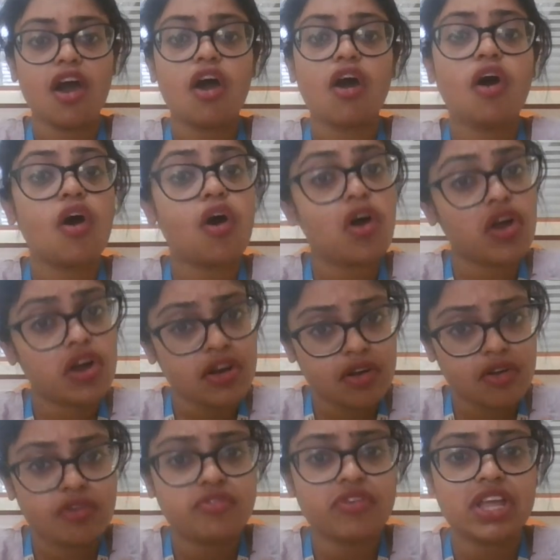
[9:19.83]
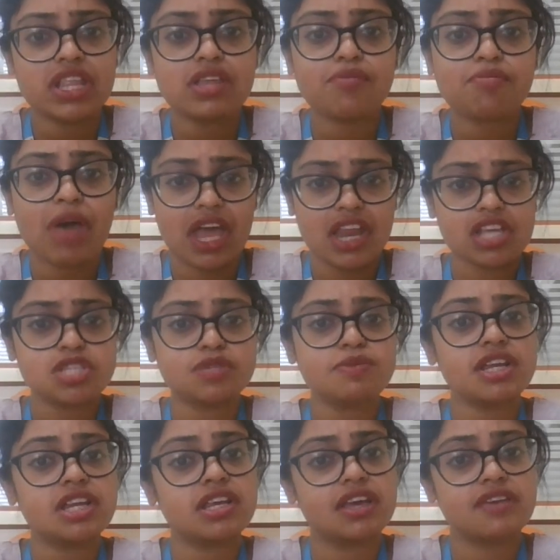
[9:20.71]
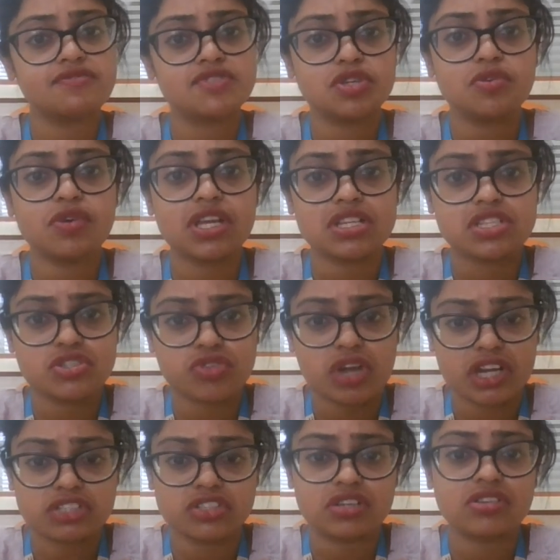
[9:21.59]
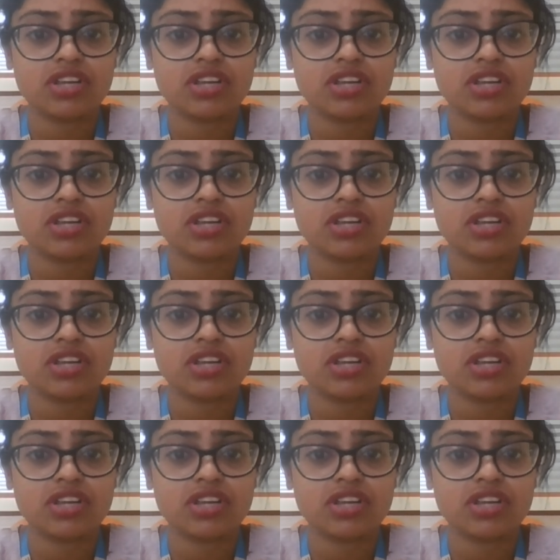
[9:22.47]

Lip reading: or when the management gives you instruction